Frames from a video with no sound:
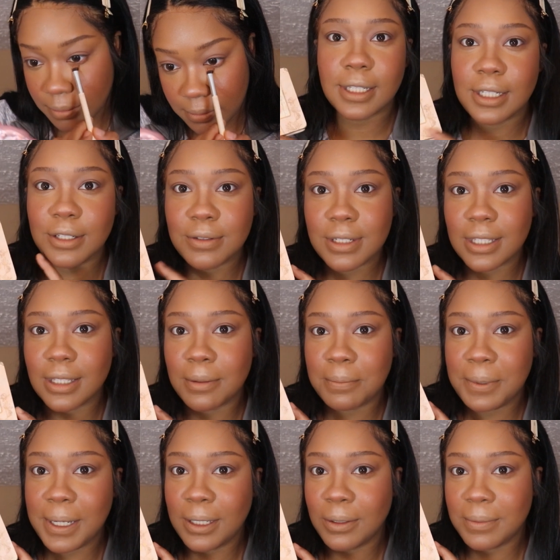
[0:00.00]
Then using the
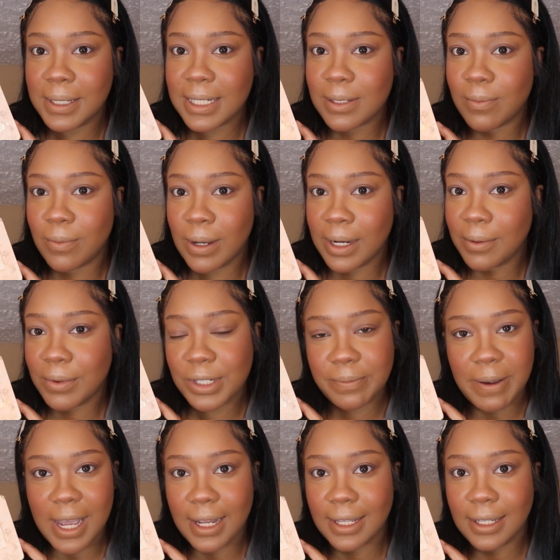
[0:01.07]
P. Louise Wedding Wish
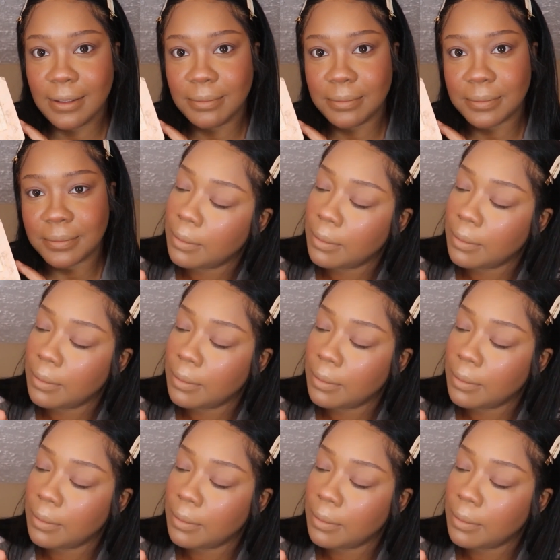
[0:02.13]
palette,